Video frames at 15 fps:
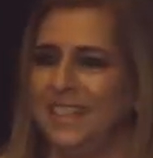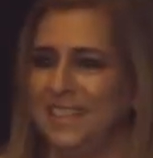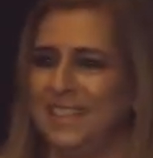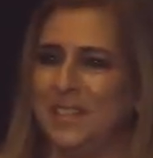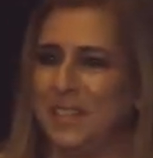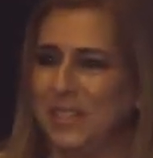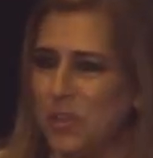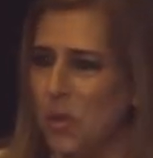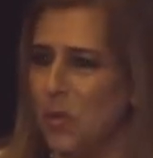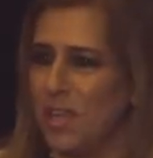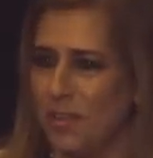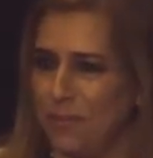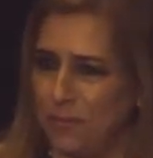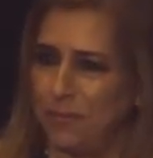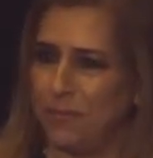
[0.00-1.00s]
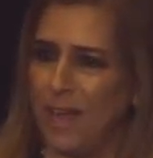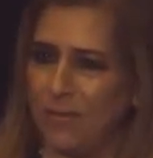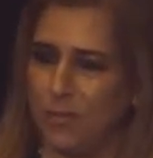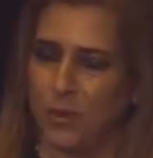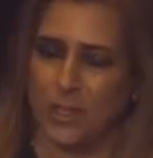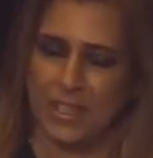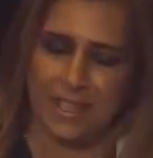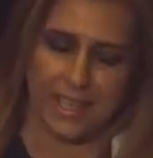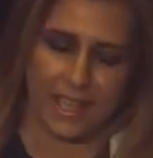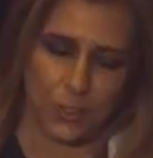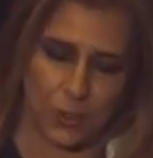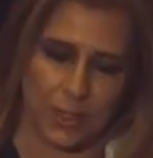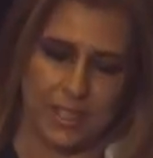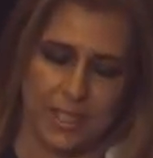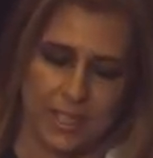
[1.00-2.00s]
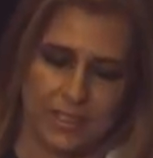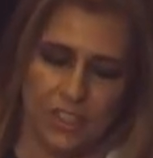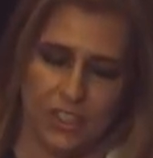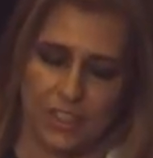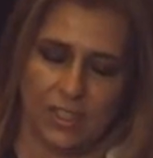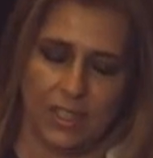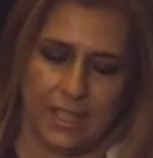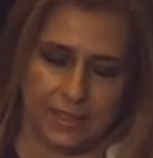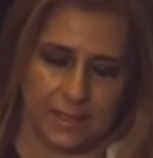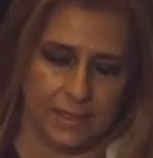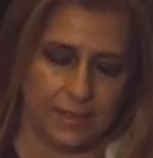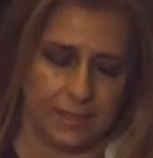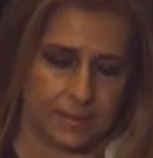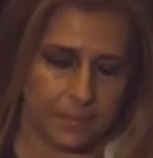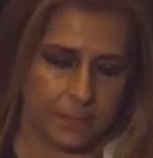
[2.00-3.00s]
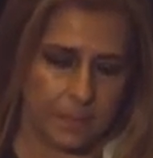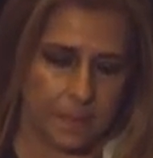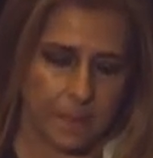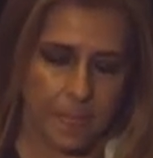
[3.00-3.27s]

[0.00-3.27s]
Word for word: there is no way of avoiding actually the digital assets.